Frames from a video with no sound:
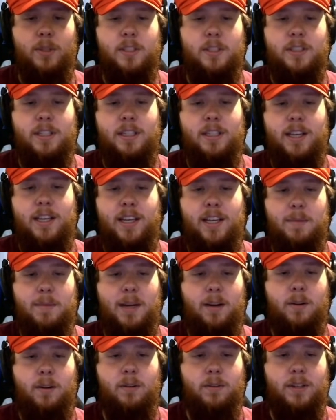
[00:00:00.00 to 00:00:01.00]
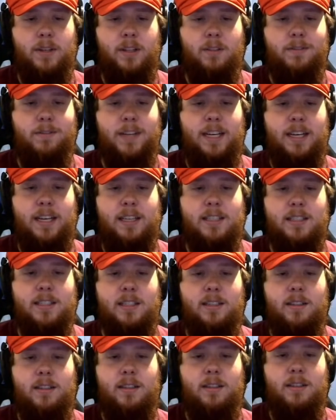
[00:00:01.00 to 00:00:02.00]
we're just going to take him out real
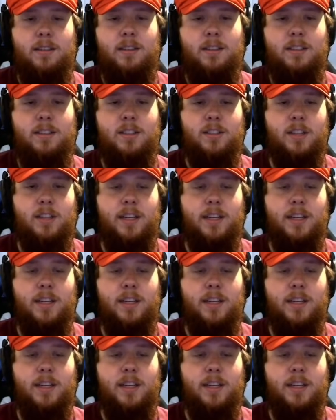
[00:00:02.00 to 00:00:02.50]
fast. Just